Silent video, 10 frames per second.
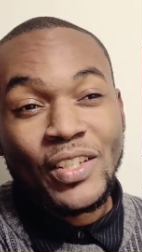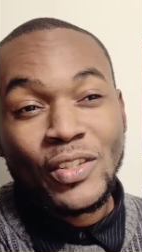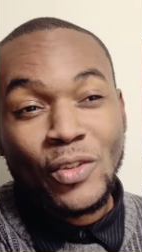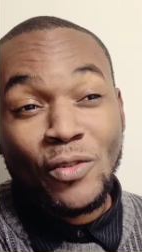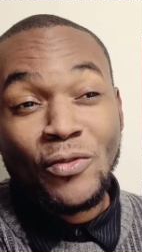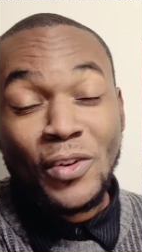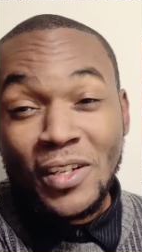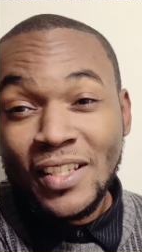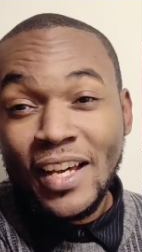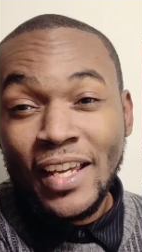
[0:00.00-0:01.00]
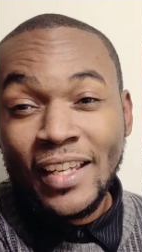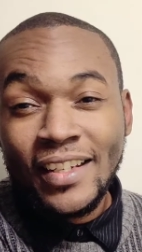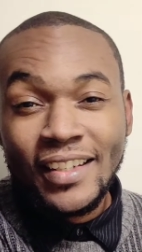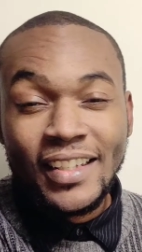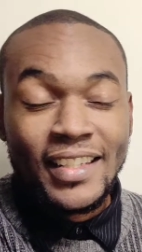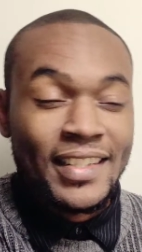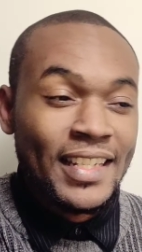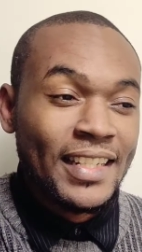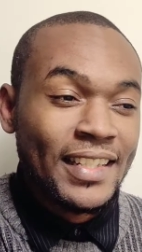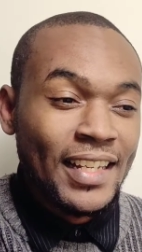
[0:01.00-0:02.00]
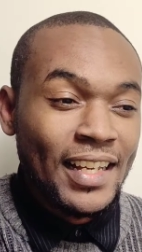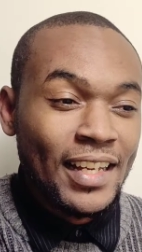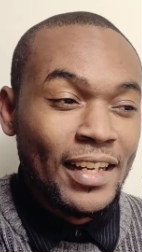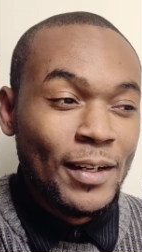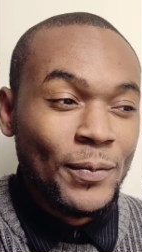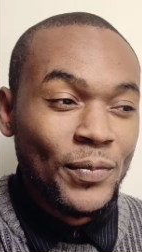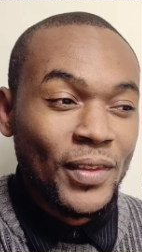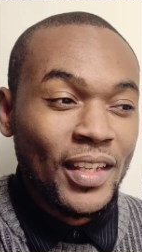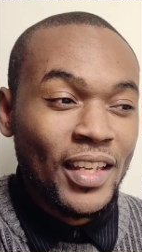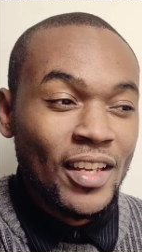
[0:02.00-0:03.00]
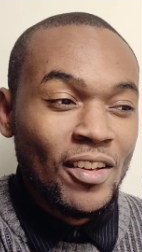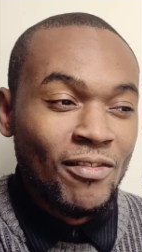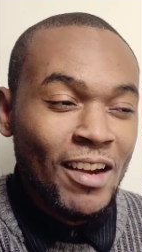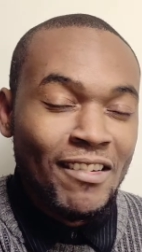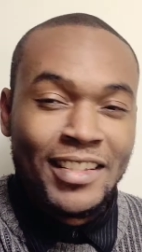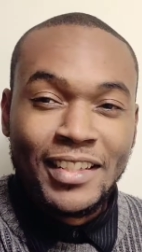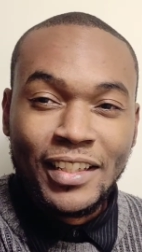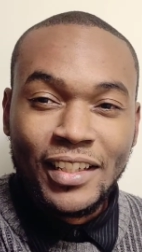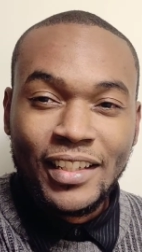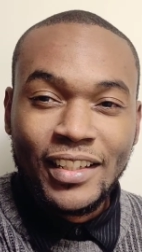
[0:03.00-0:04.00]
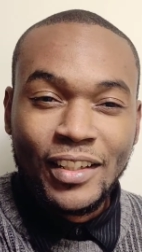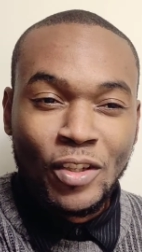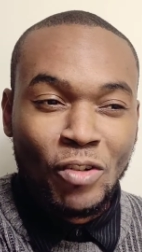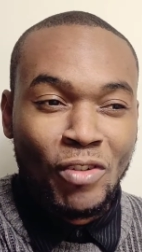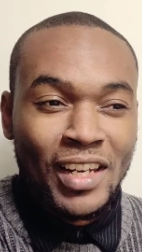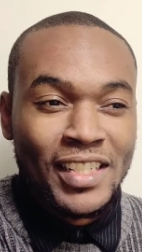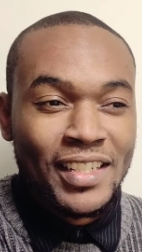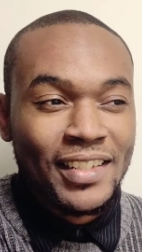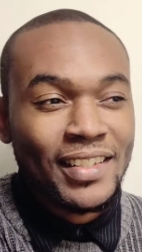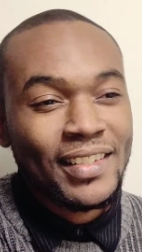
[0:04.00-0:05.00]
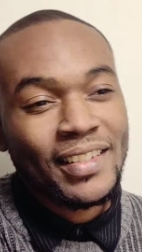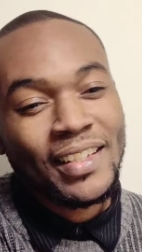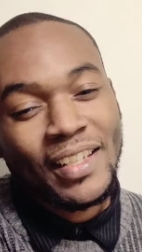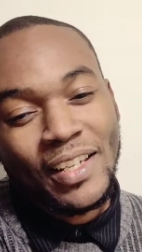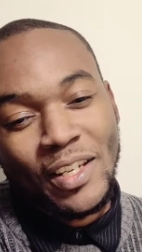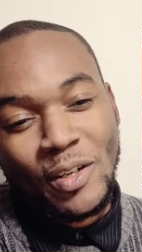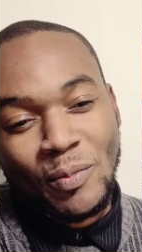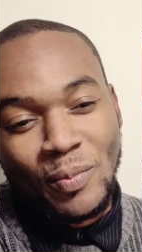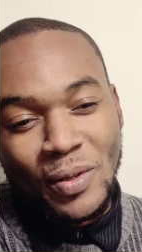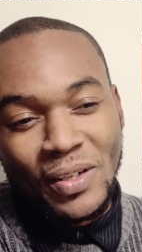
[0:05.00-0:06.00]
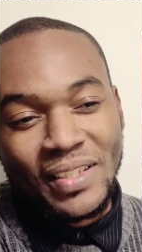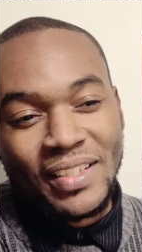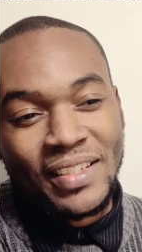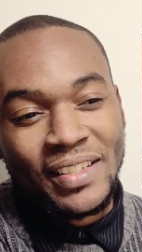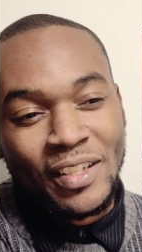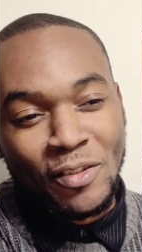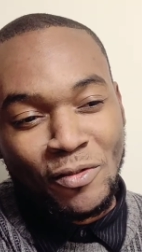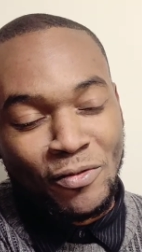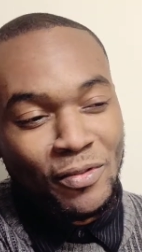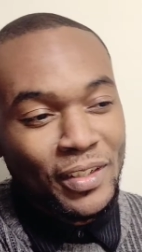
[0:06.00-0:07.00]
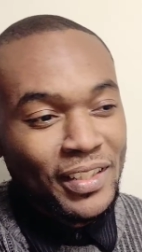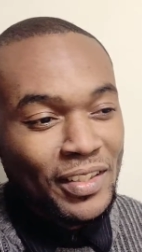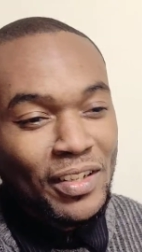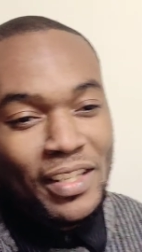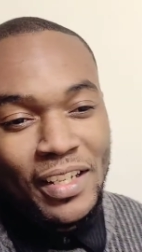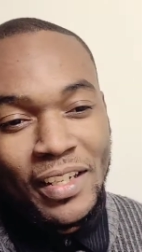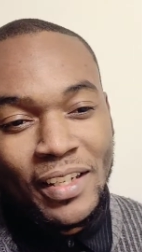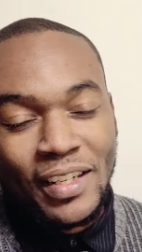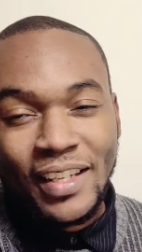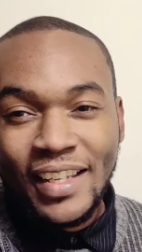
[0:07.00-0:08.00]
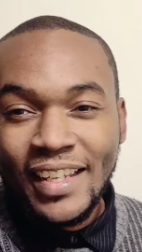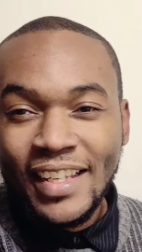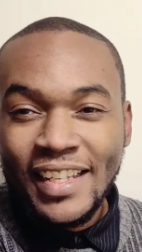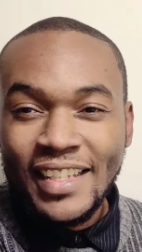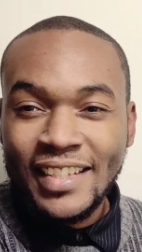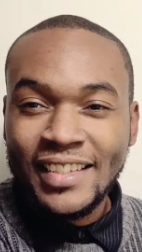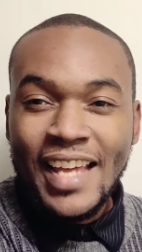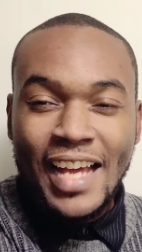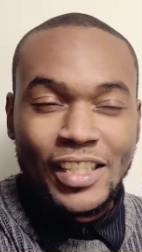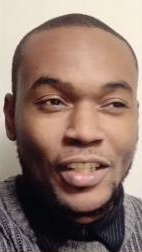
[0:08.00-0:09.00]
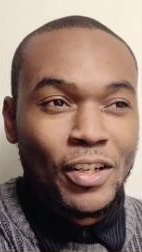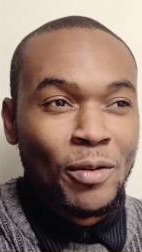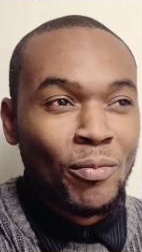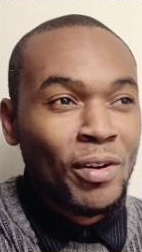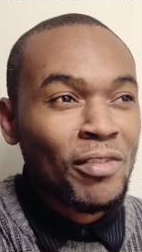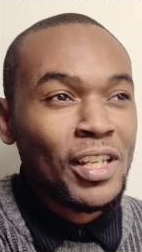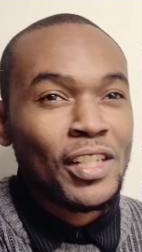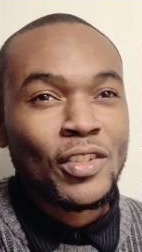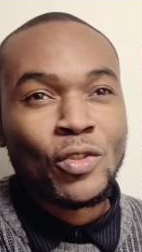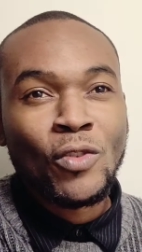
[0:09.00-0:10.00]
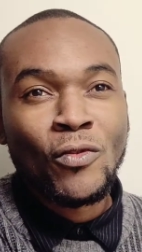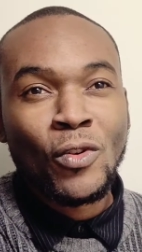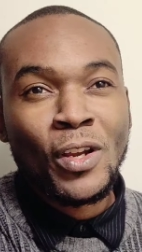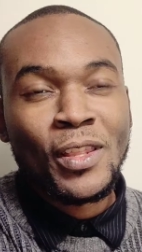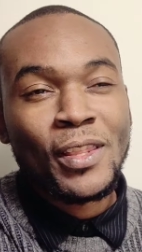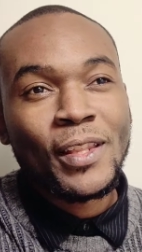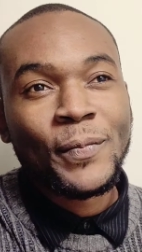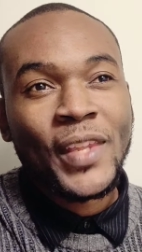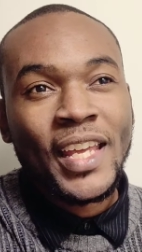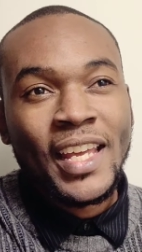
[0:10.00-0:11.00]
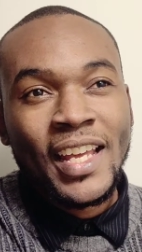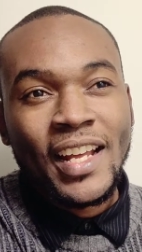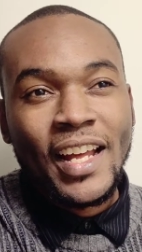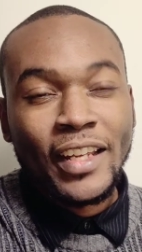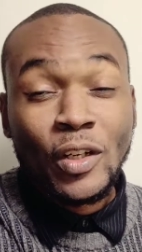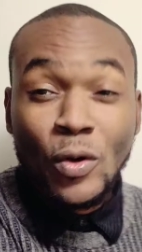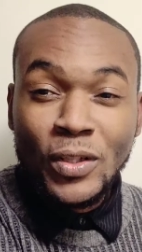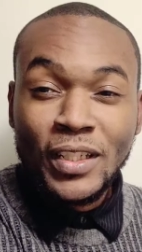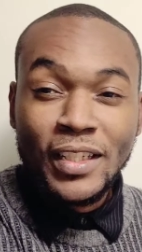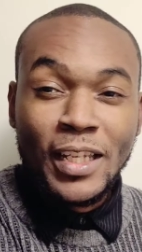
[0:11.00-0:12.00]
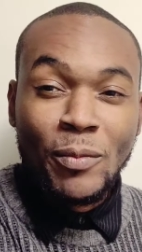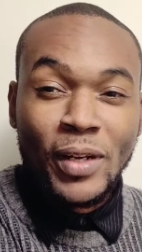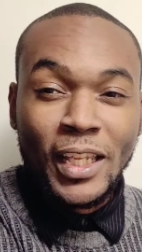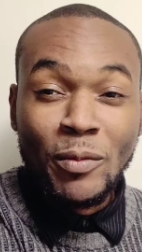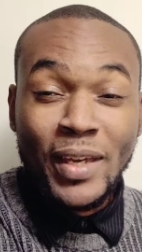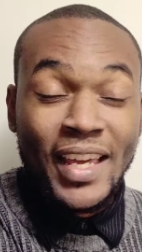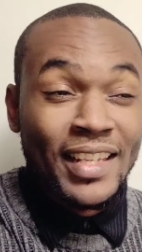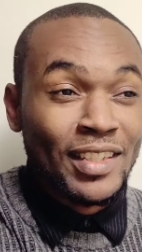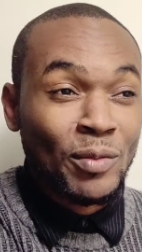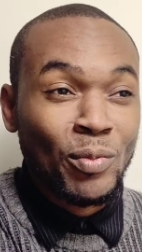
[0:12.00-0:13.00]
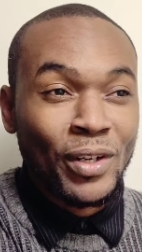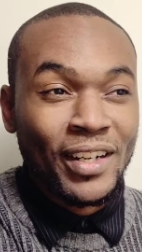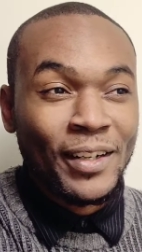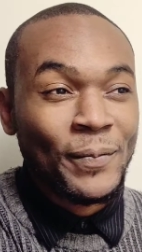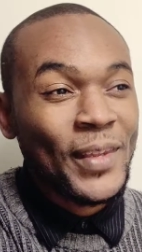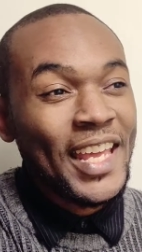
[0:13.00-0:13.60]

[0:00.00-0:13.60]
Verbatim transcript: So the first guy is this uh, Pharisee, you know, religious person of a certain stature and privilege, so forth and he goes to the temple and he begins to pray.